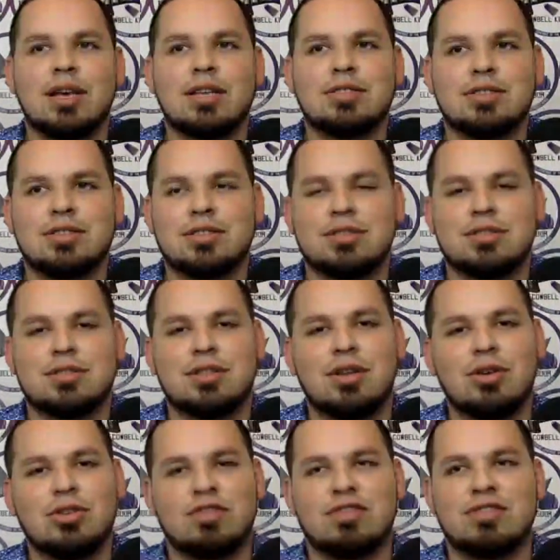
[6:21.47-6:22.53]
That's just a
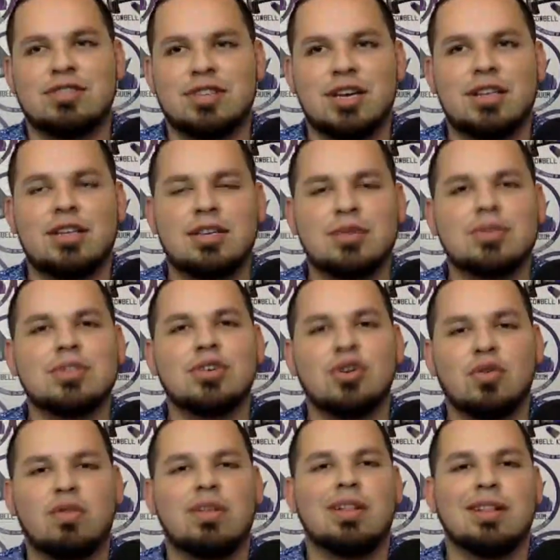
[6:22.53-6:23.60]
disclosure for saying he was
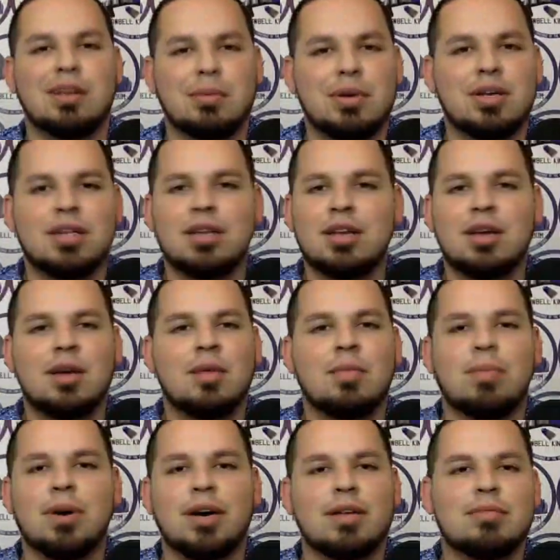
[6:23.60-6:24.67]
over the limit.
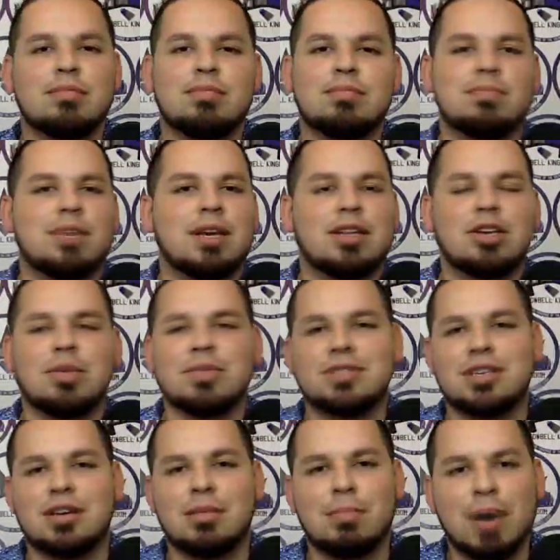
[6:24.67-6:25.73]
But make no
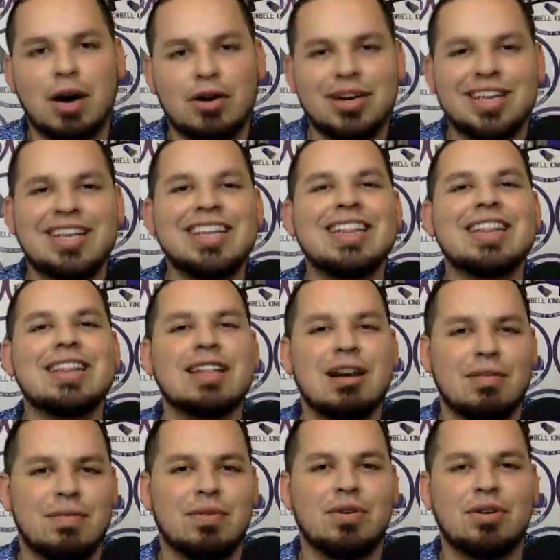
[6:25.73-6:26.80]
mistake about it, he
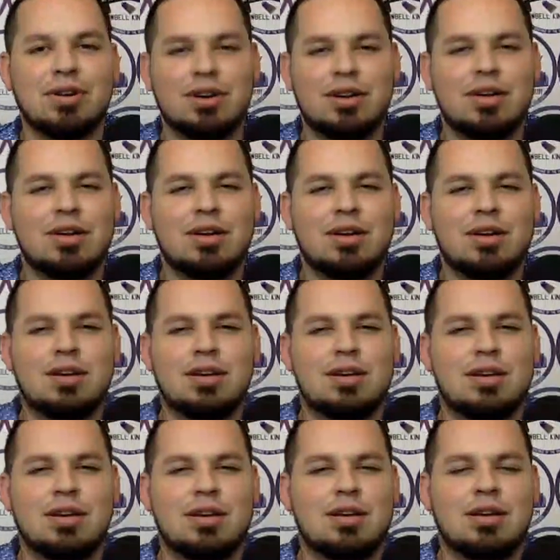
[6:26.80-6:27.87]
never...
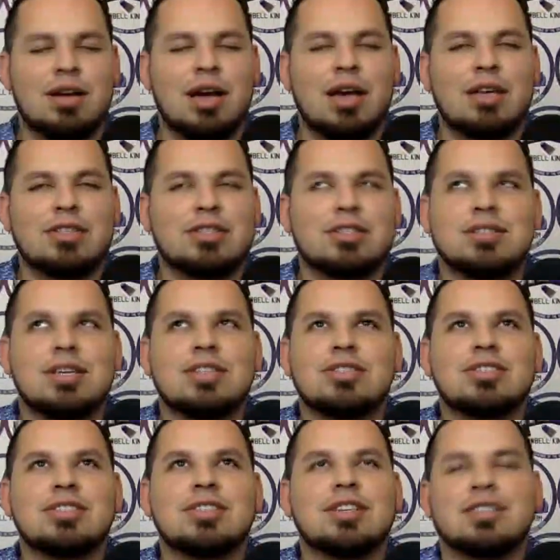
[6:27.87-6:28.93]
It
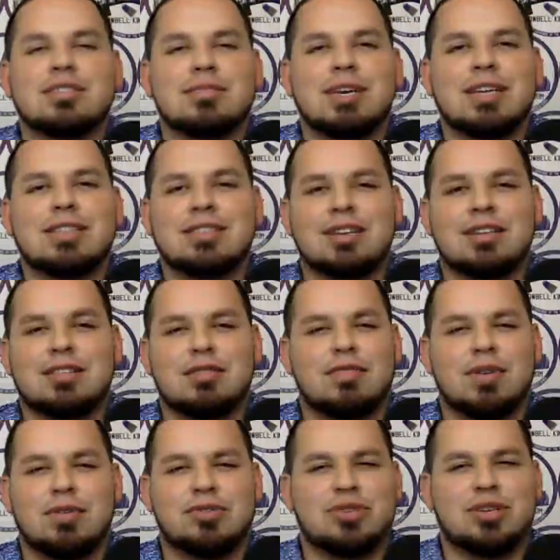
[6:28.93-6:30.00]
just doesn't make sense if
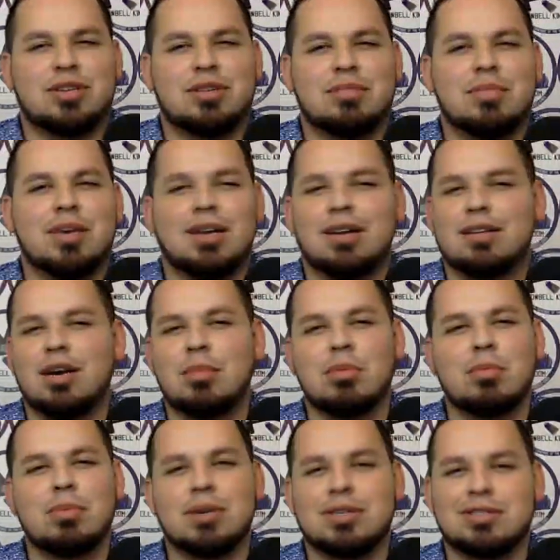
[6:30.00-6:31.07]
he was trying to make a
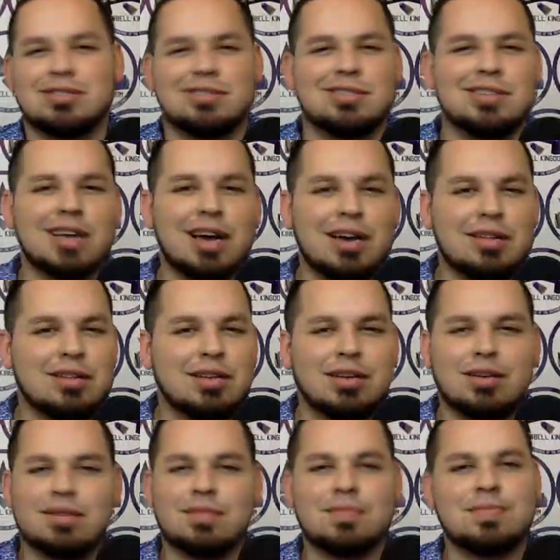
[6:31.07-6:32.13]
couple bucks on the side.
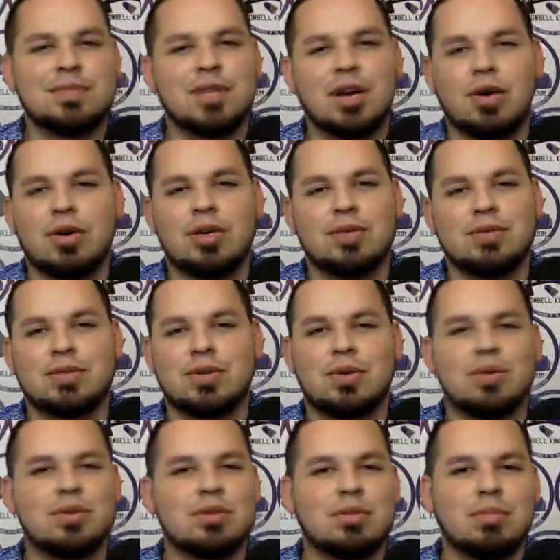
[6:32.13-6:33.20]
Like, no, he was
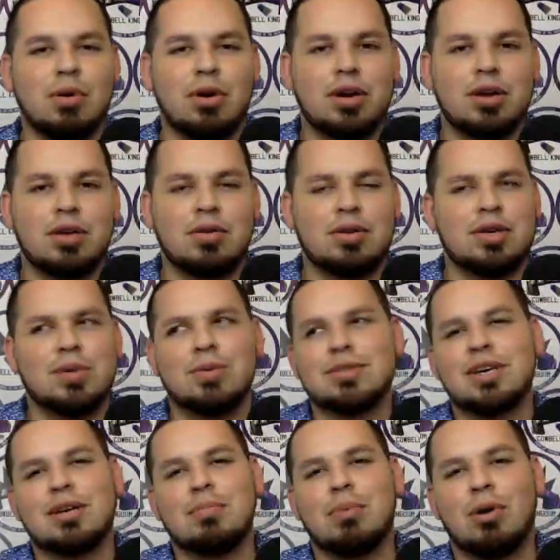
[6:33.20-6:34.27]
going to a party, or he
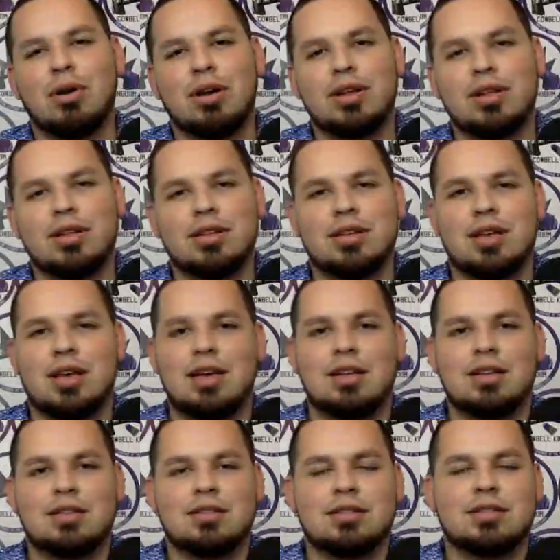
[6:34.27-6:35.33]
was at a party, and then
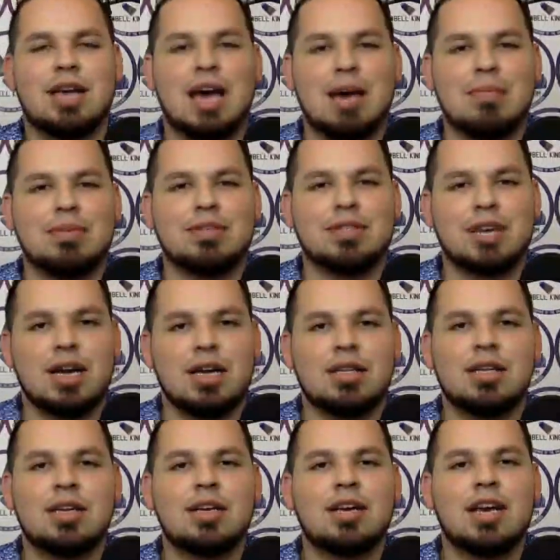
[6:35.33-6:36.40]
it just happens that
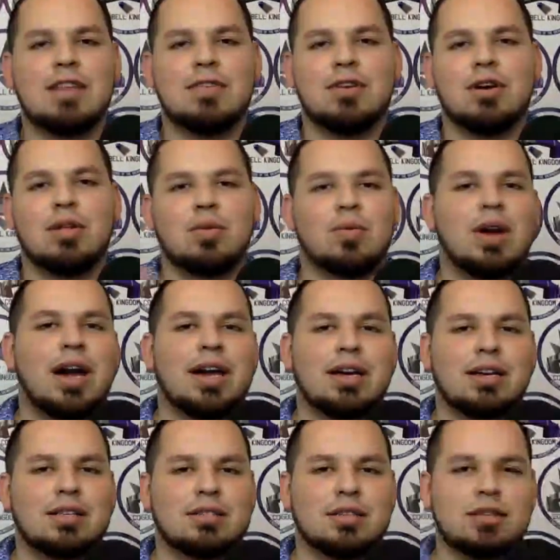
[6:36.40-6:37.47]
after all the
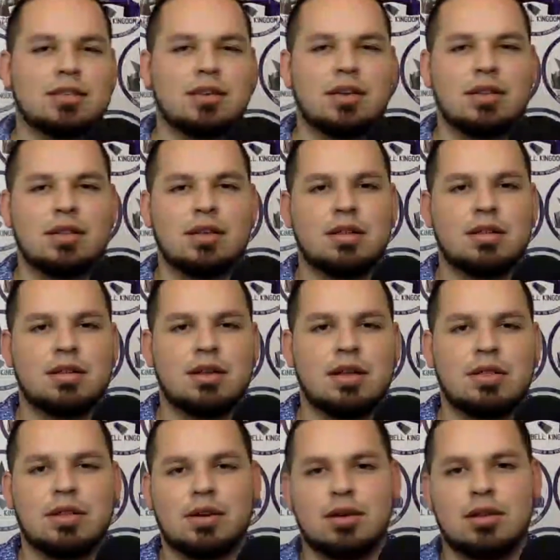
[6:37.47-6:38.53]
riots
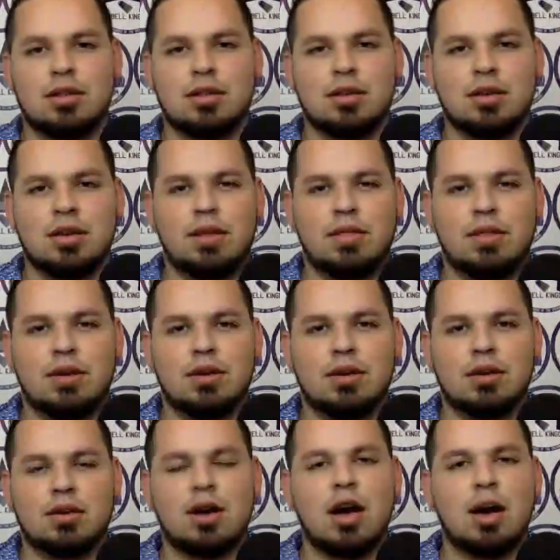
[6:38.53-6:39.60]
and
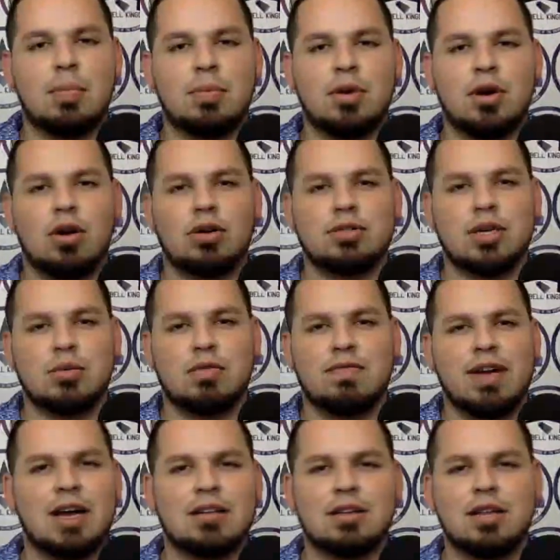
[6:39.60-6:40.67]
the cop cars that were
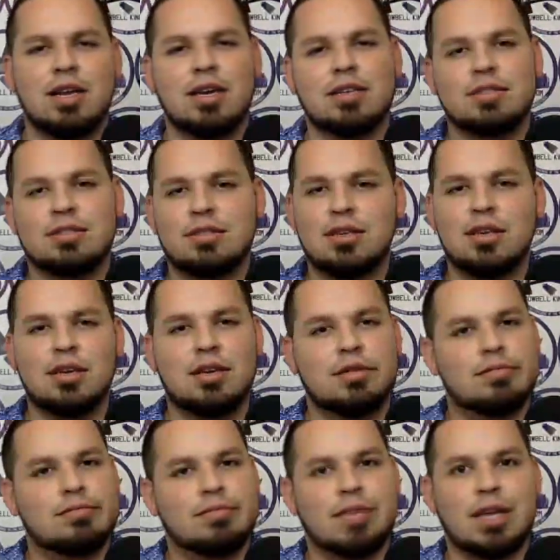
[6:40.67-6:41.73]
vandalized,
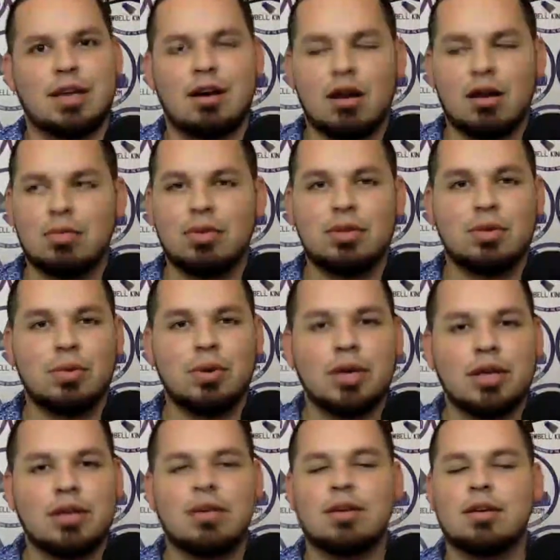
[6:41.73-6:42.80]
they caught him with the
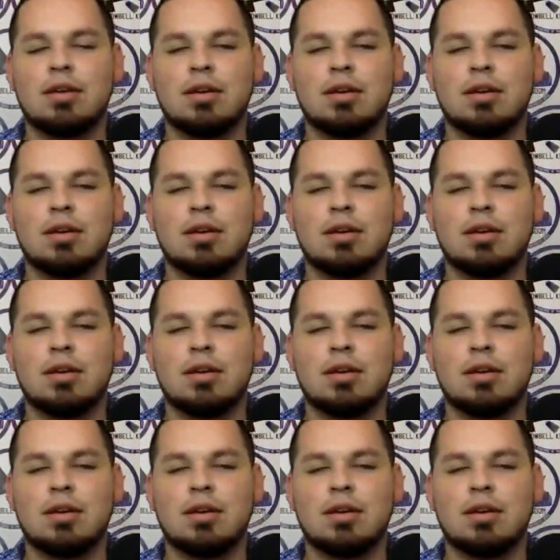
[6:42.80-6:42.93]
weed.